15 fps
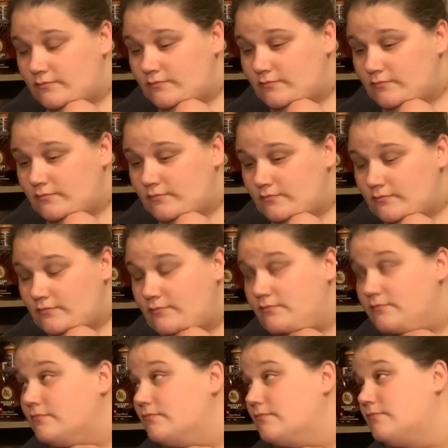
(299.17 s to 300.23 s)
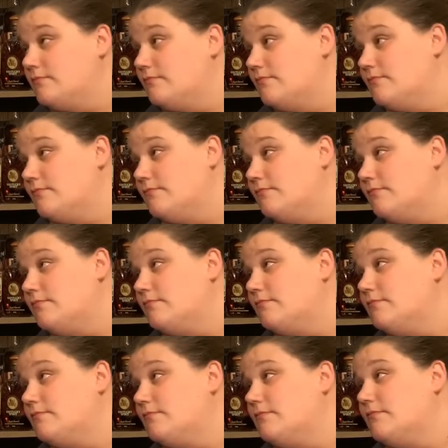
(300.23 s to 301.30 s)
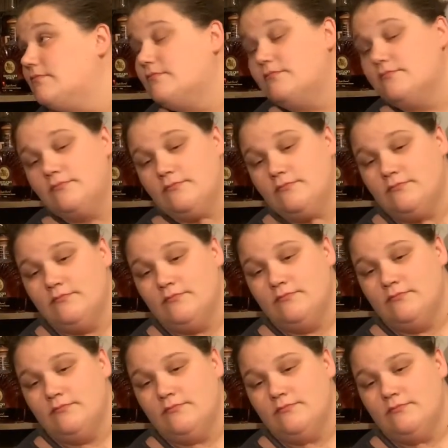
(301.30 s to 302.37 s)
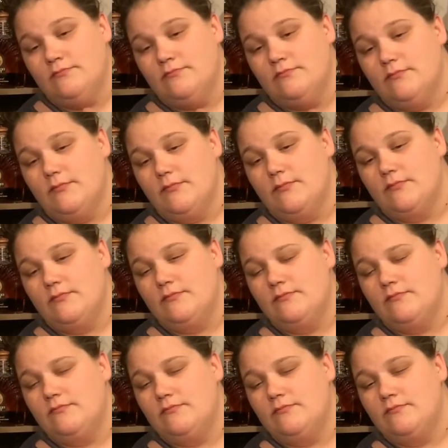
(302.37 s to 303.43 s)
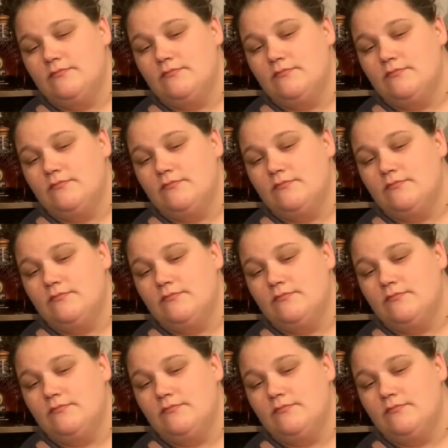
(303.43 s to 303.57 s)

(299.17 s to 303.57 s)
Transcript: The person shown says nothing.